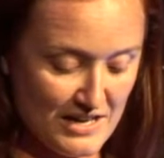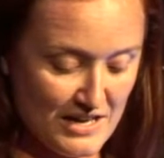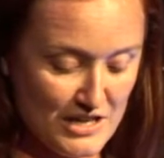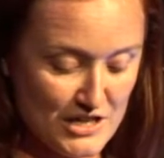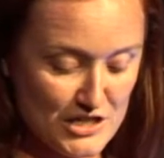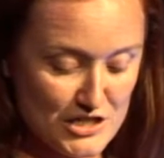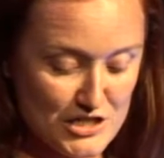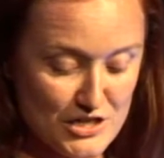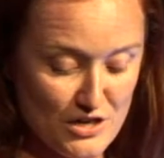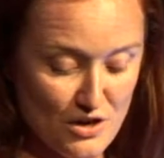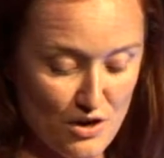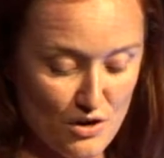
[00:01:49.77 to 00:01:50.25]

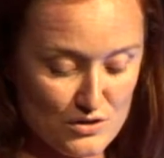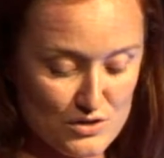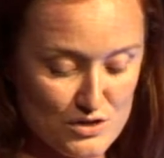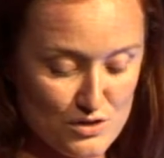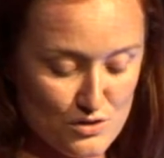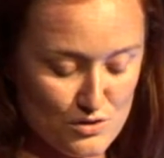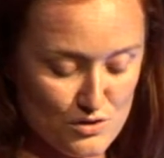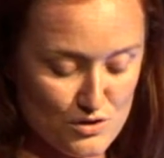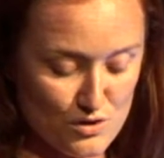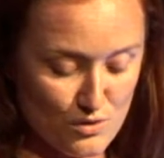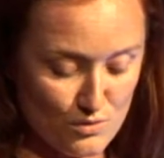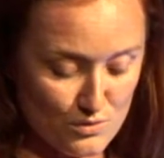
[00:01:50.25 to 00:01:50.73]
She
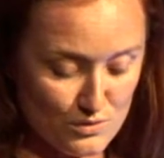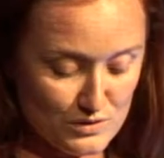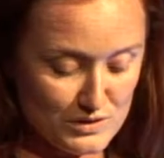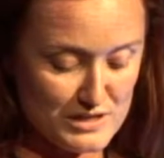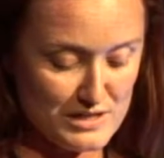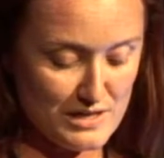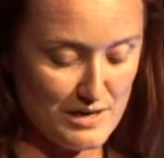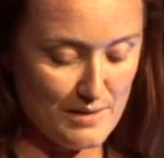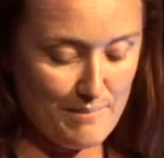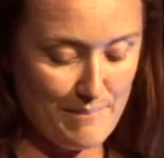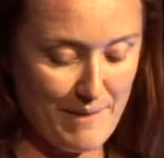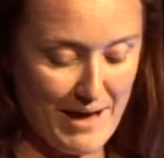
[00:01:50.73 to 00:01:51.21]
also holds
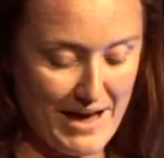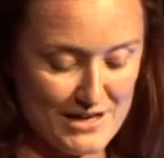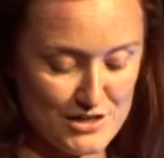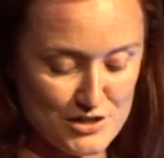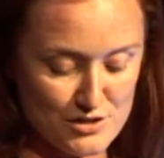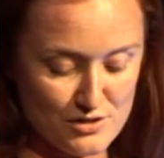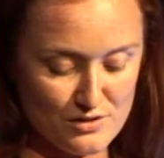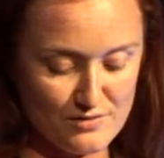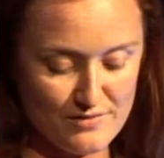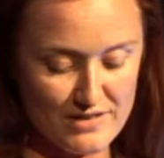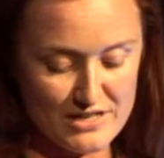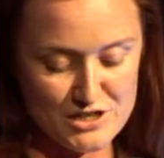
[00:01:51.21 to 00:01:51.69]
a
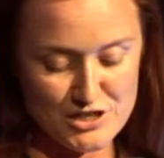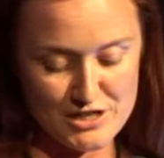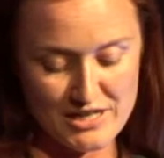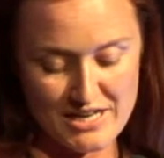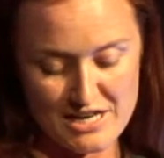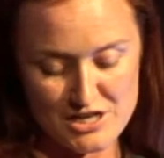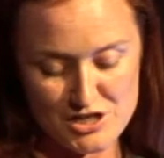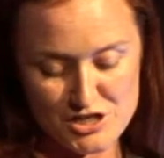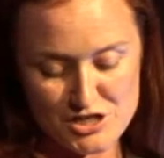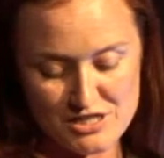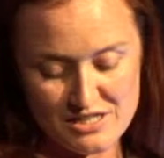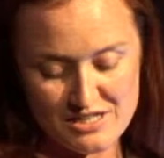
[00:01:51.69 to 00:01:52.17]
Bachelor of
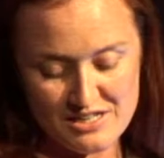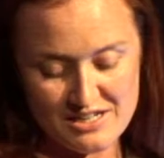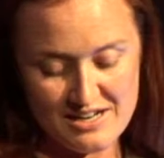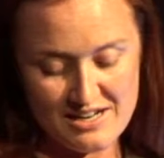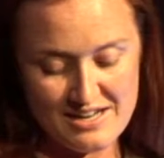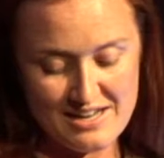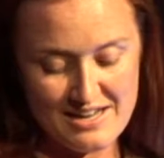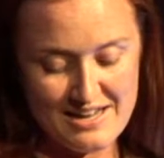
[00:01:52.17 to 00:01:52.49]
Education